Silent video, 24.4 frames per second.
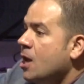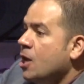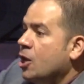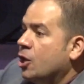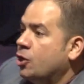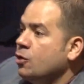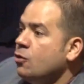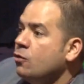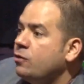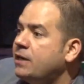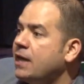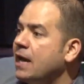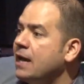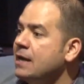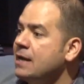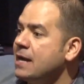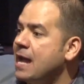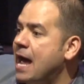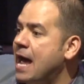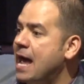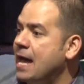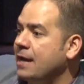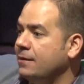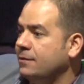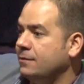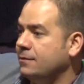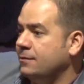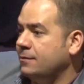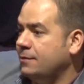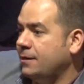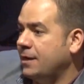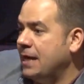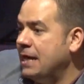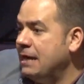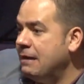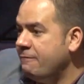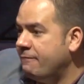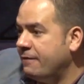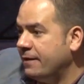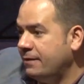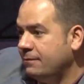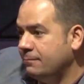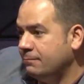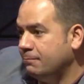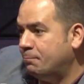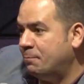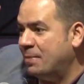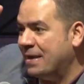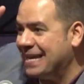You cannot
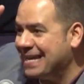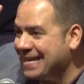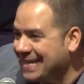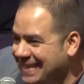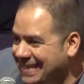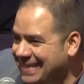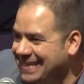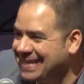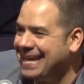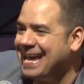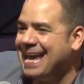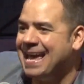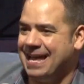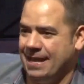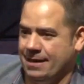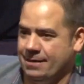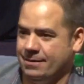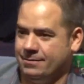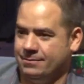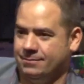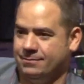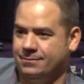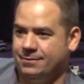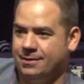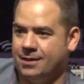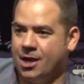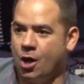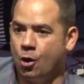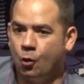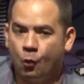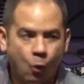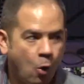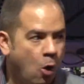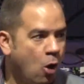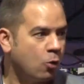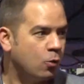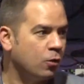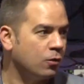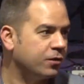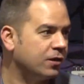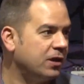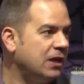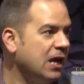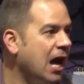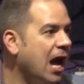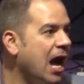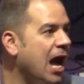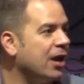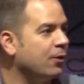even begin a walk with
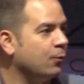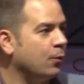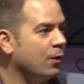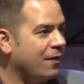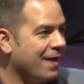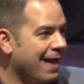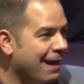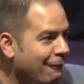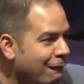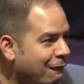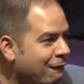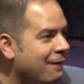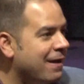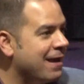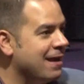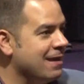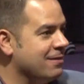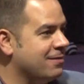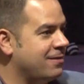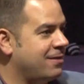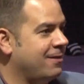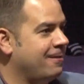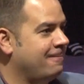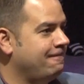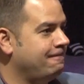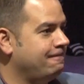God without faith.